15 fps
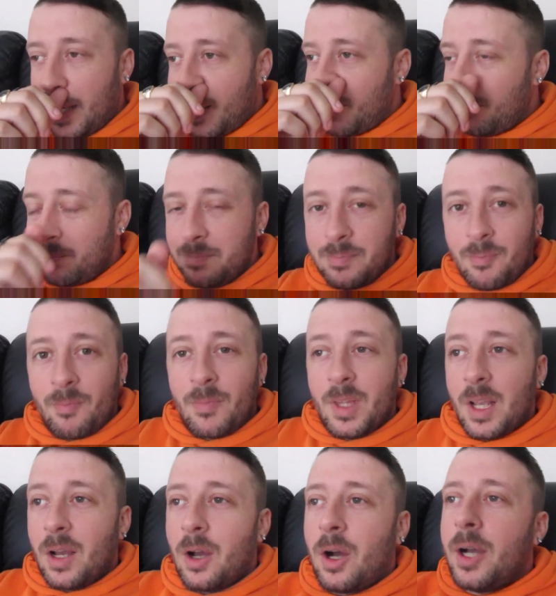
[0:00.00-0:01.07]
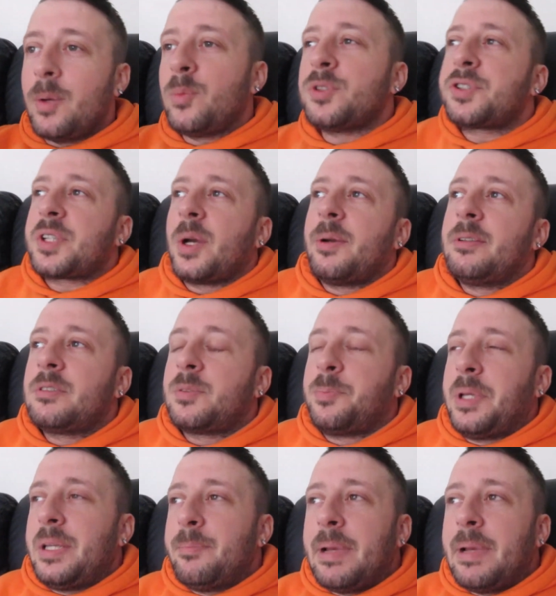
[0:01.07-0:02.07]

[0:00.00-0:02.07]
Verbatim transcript: um, I was going to be